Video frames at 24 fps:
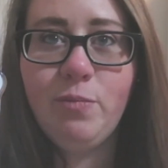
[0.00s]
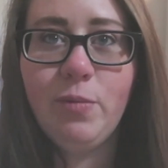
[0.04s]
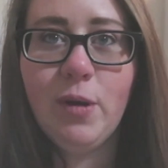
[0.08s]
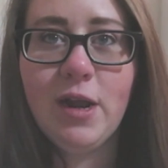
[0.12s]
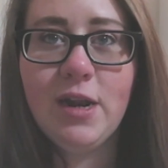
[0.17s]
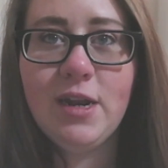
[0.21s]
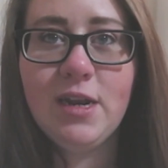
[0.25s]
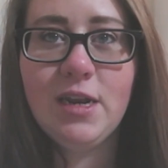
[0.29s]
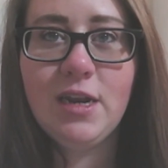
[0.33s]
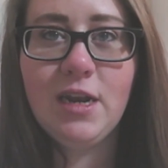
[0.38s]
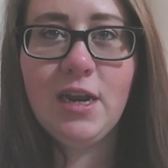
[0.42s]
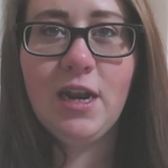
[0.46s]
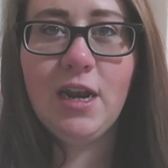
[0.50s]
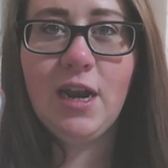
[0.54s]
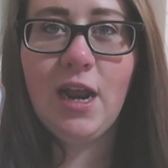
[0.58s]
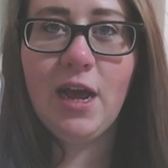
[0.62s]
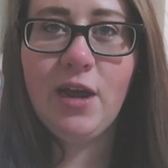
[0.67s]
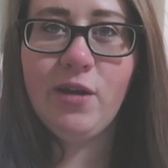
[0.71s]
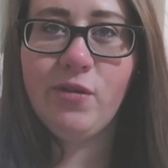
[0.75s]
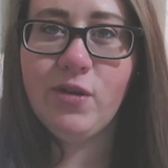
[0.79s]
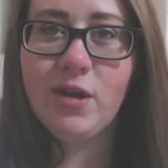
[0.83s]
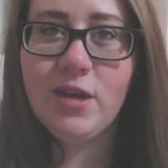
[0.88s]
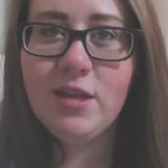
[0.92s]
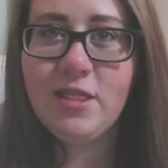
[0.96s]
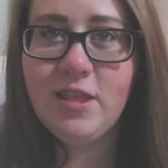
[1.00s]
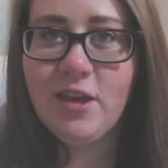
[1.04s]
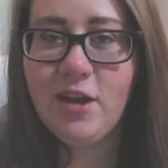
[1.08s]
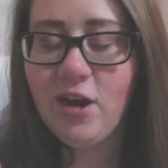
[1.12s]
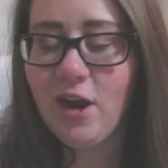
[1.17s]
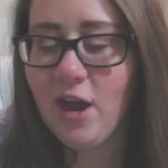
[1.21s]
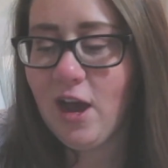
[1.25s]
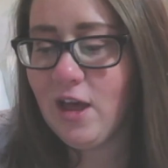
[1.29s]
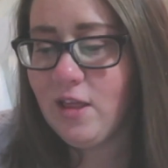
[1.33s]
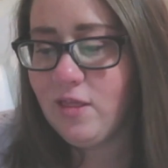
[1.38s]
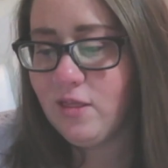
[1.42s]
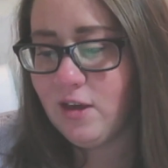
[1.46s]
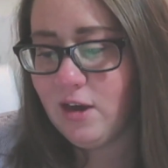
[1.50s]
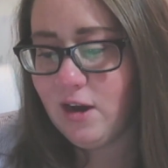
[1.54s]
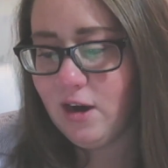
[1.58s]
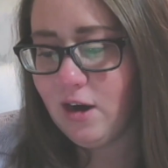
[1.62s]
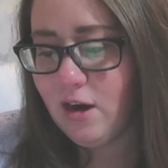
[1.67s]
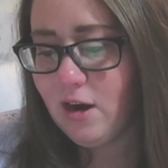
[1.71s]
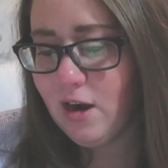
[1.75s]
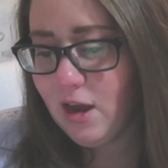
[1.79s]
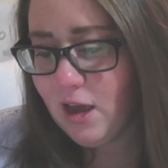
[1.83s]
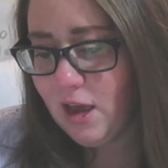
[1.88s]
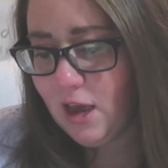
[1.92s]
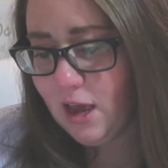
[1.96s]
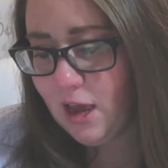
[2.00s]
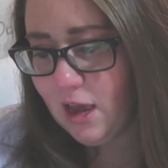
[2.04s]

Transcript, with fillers: of Brendan and I right there on there.